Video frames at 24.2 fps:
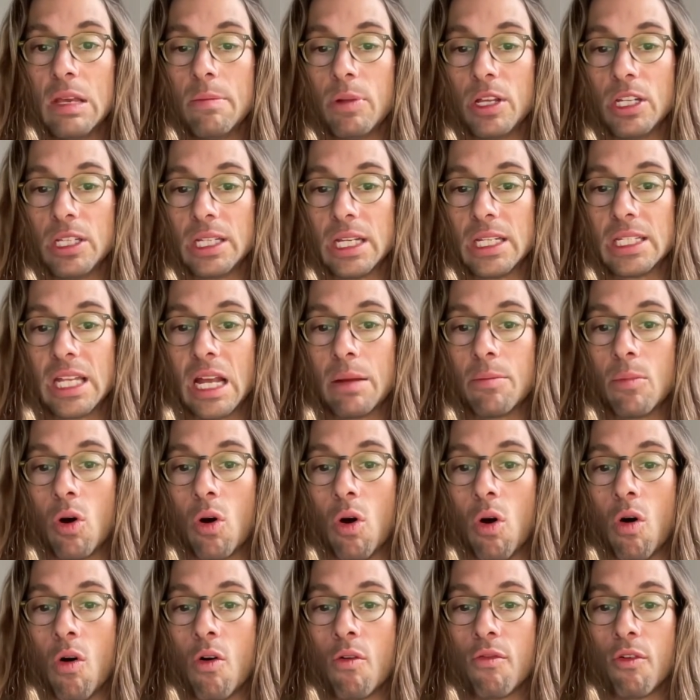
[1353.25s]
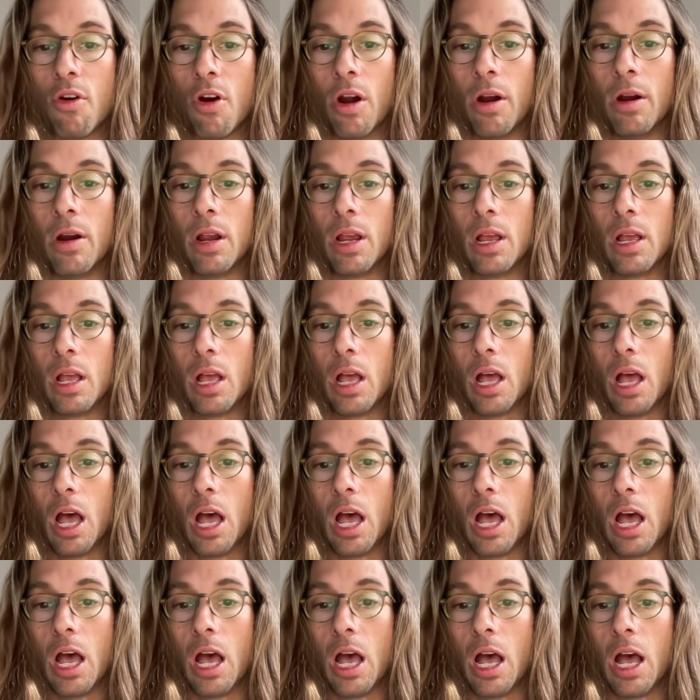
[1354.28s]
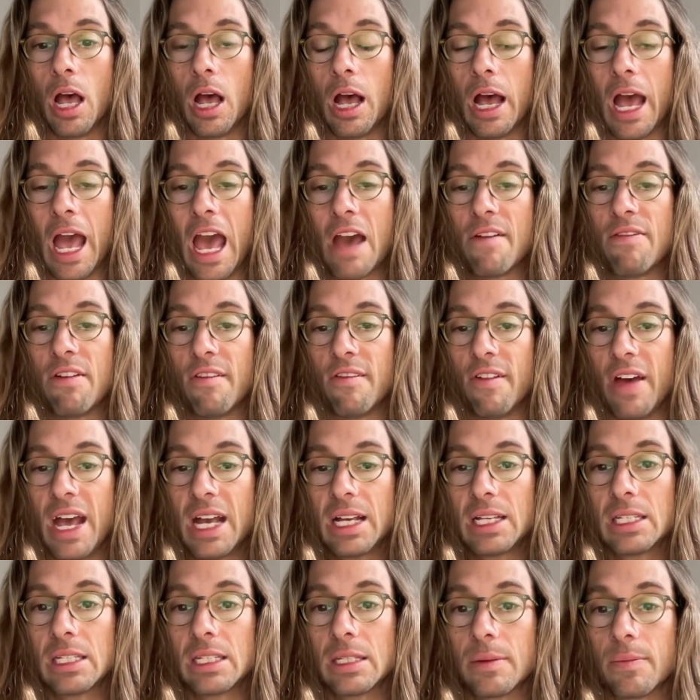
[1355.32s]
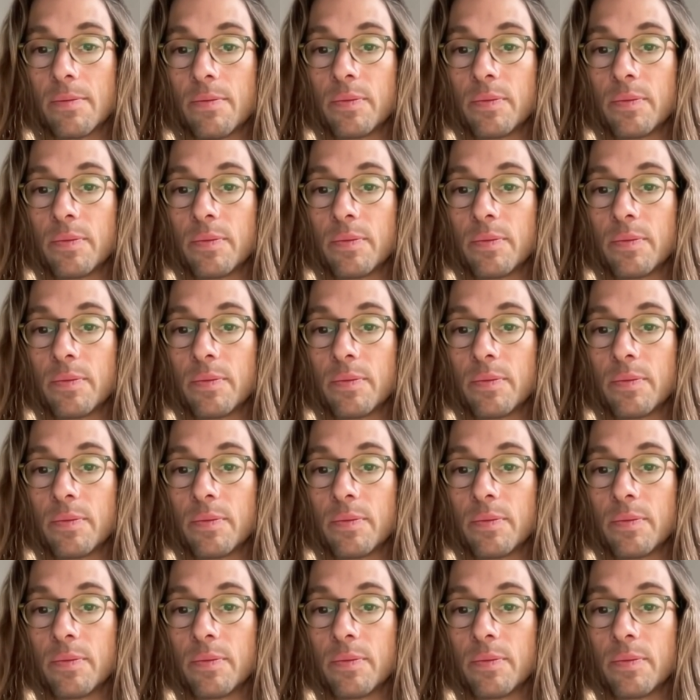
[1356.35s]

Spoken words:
but this time over f of x,